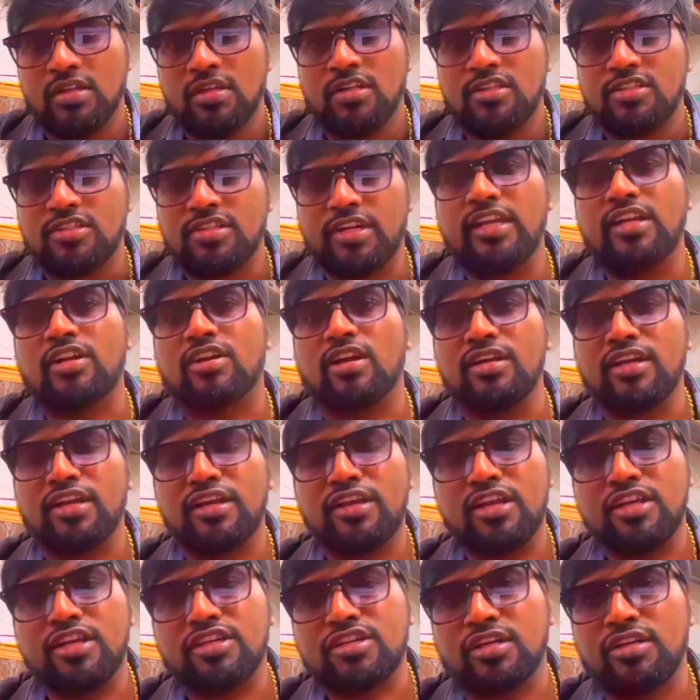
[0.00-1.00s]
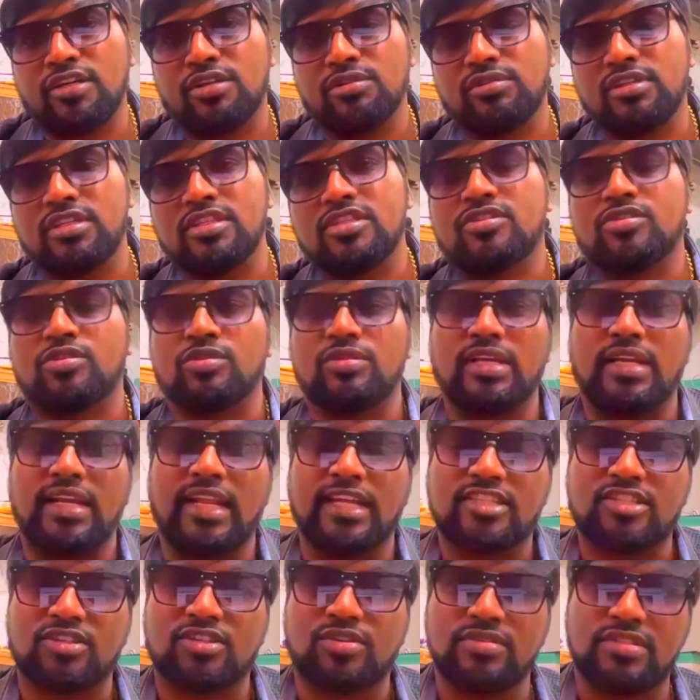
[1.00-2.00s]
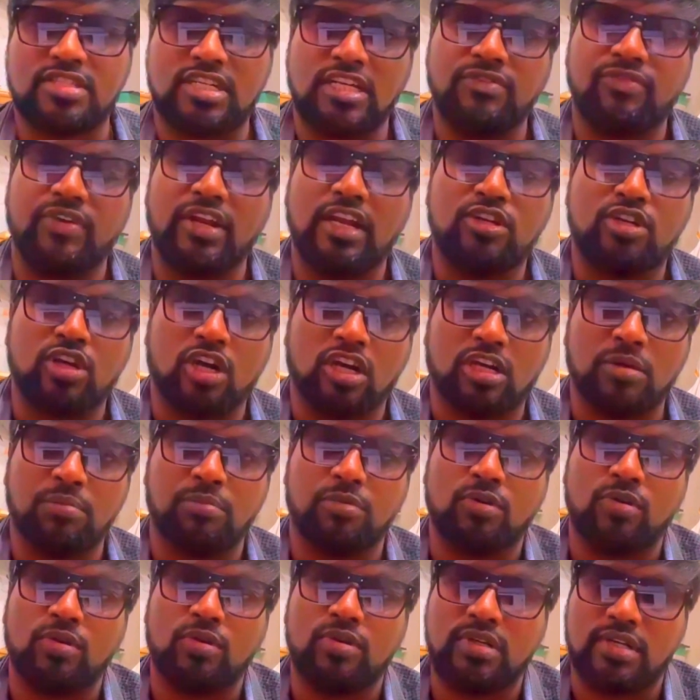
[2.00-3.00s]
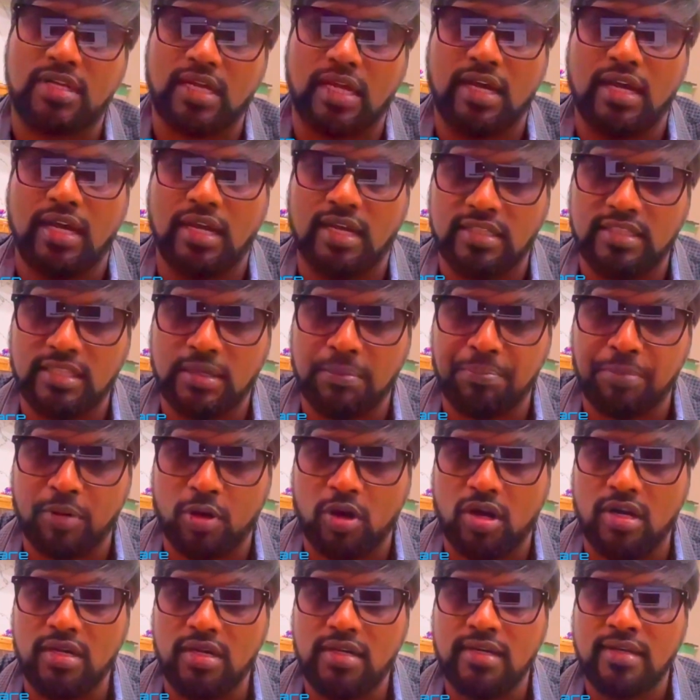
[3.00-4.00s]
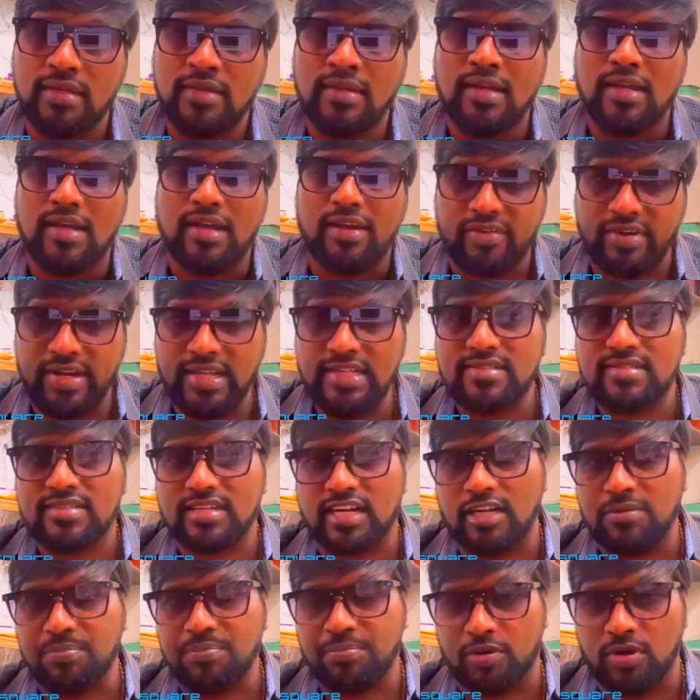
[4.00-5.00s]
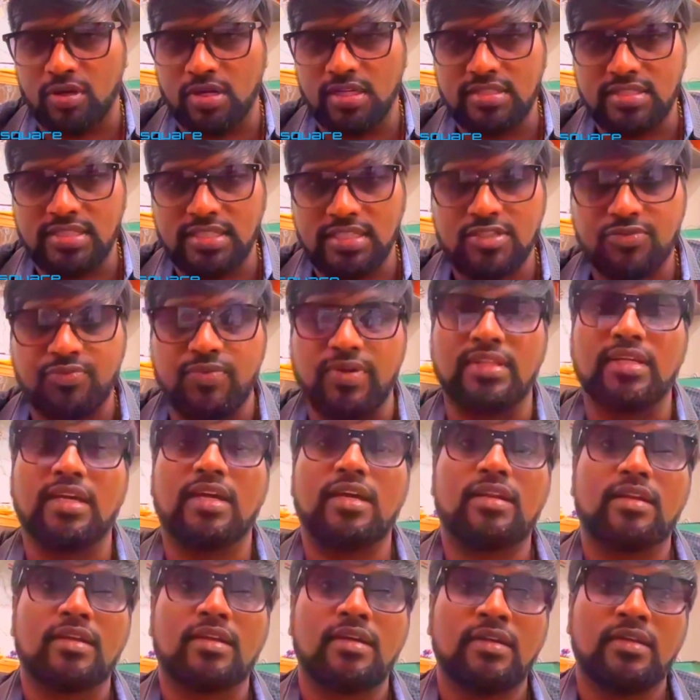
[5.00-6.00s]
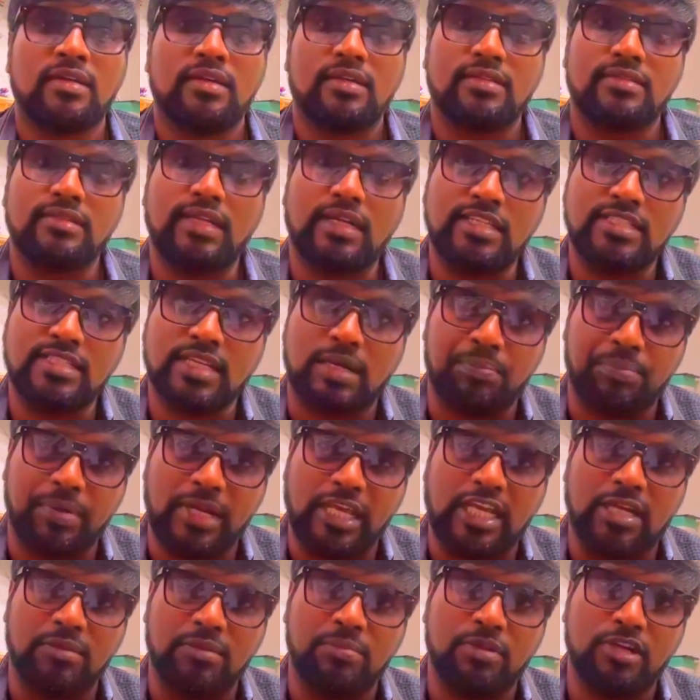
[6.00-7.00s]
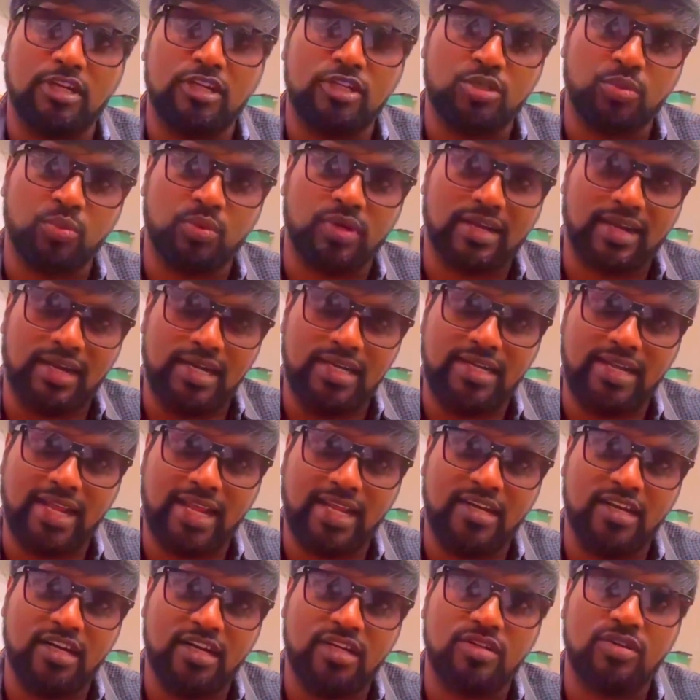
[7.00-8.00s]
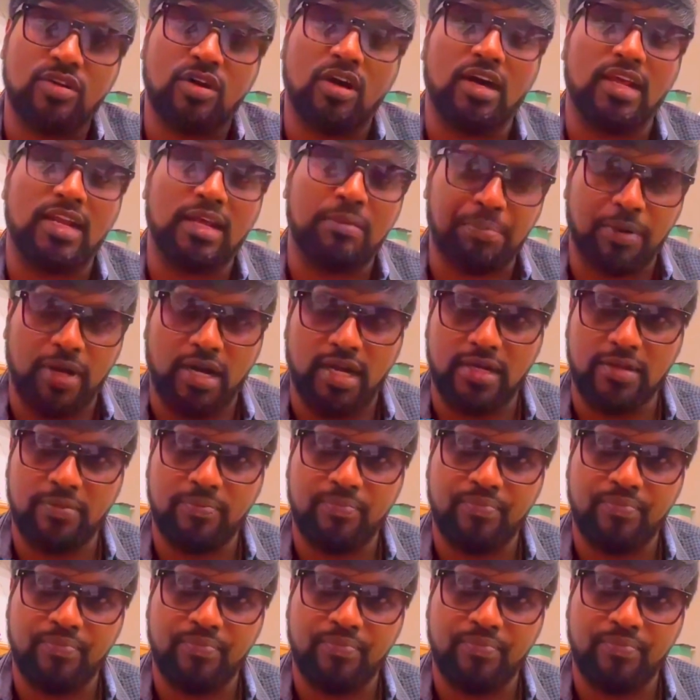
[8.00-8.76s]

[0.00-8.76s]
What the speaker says: So in continuation to this, to the next question, we will talk about the pod restart policies, whether that is applicable to a container or a pod.